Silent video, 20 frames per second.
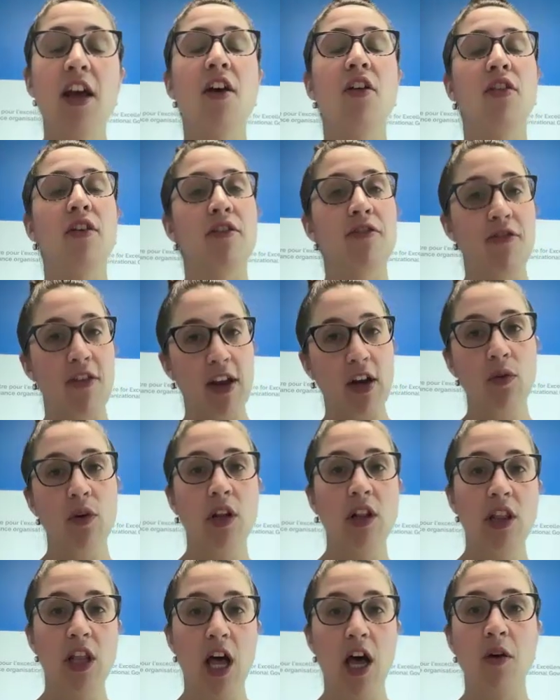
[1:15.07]
the
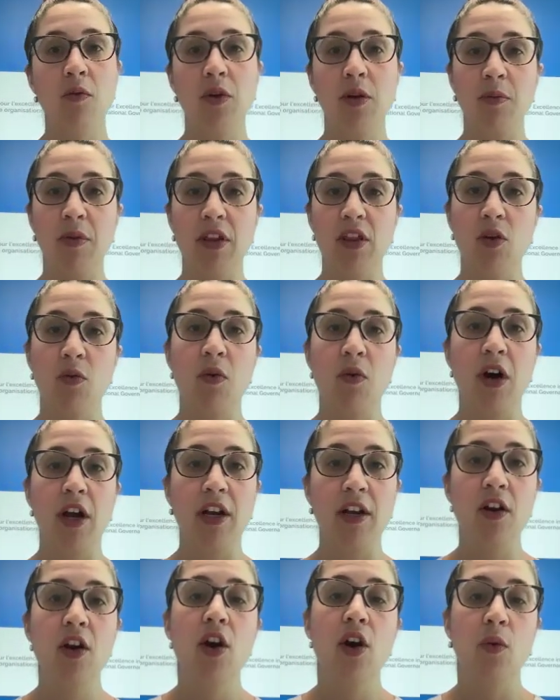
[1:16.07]
federal law would be the
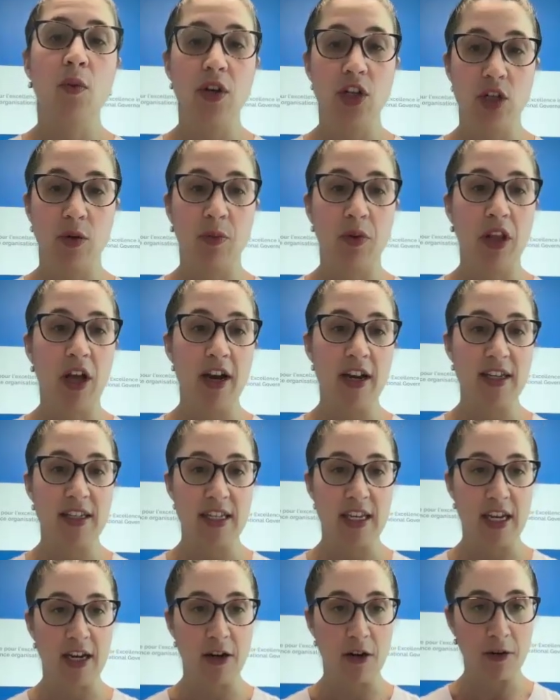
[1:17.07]
one which applies
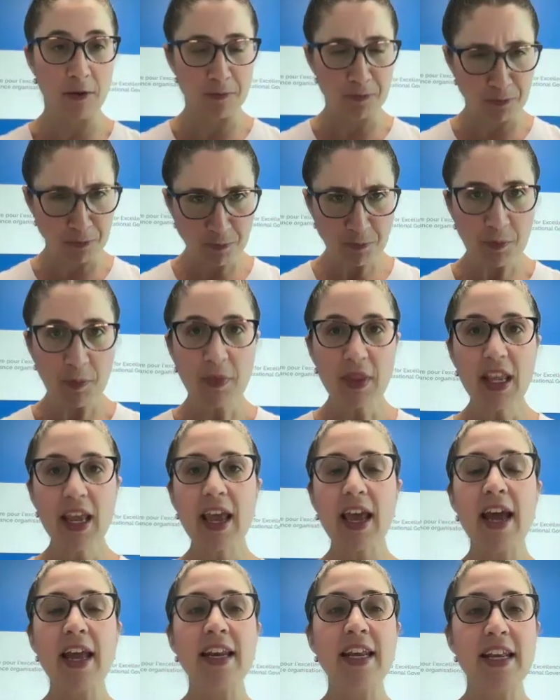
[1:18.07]
here.
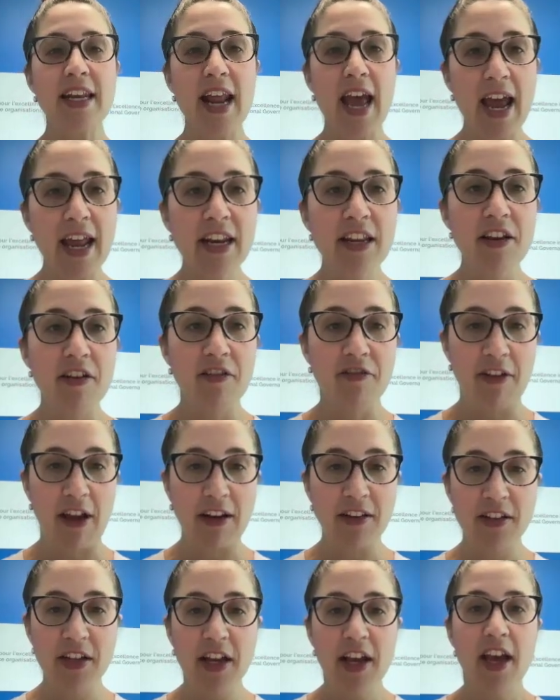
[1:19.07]
And in any
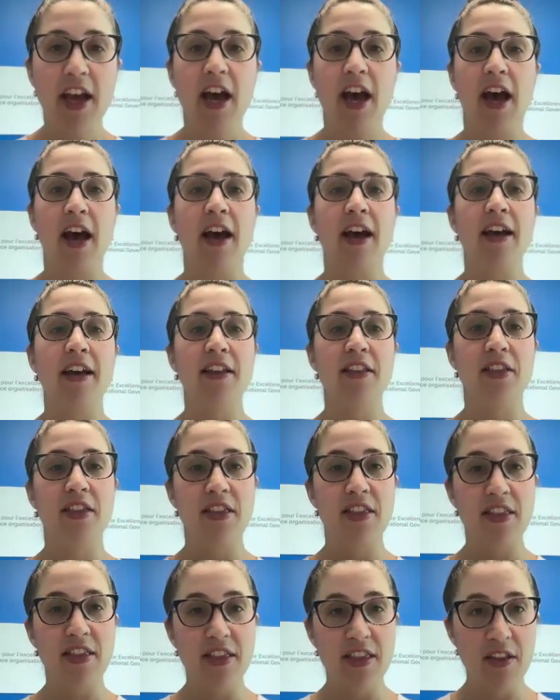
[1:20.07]
event,
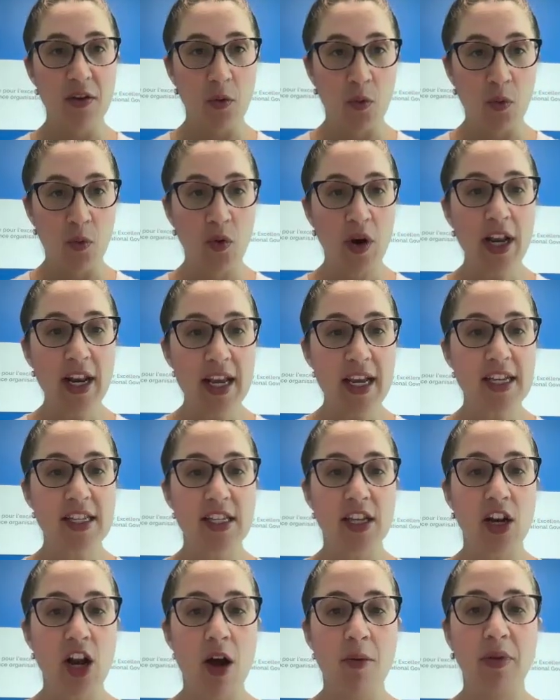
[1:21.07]
what is
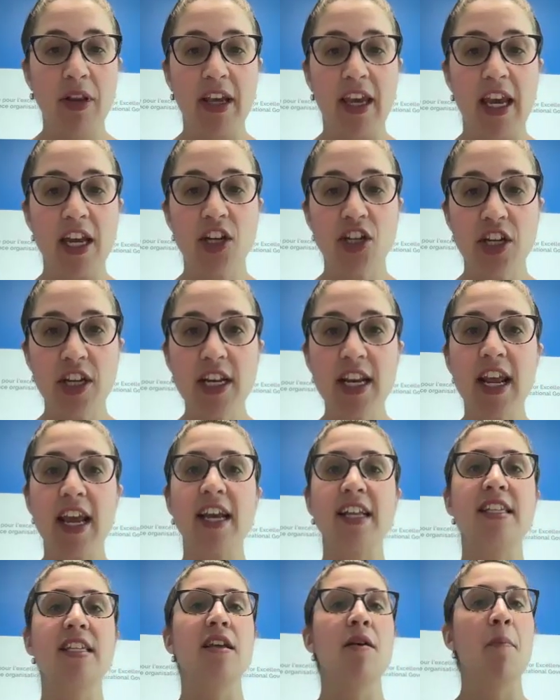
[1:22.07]
an obligation?
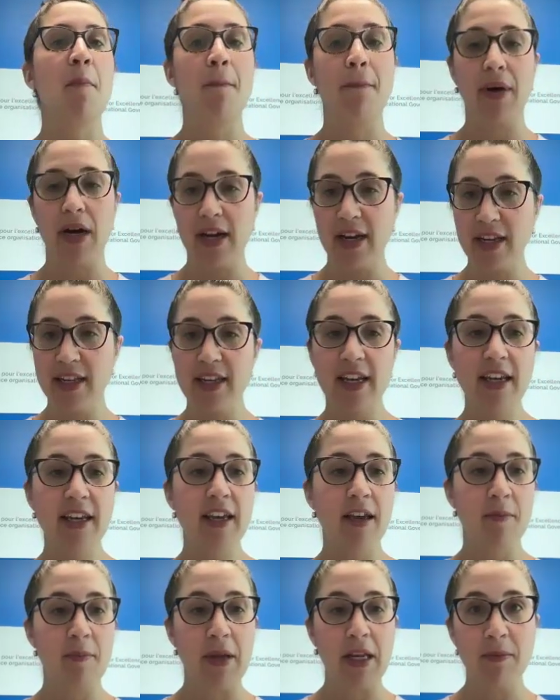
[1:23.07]
It's a binding
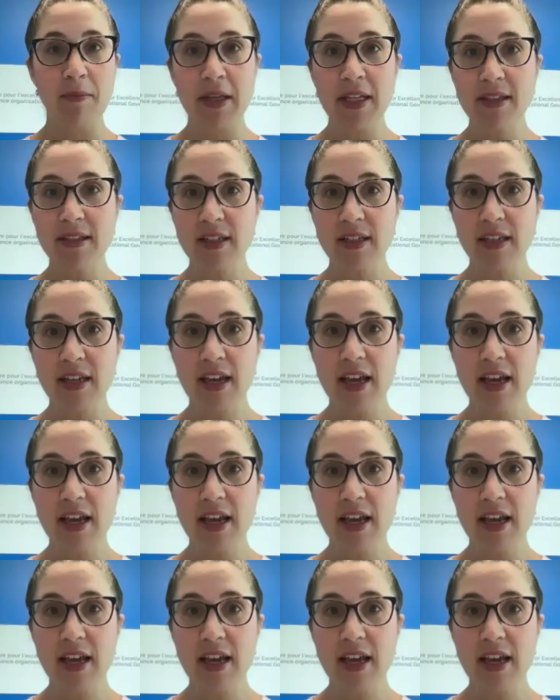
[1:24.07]
commitment,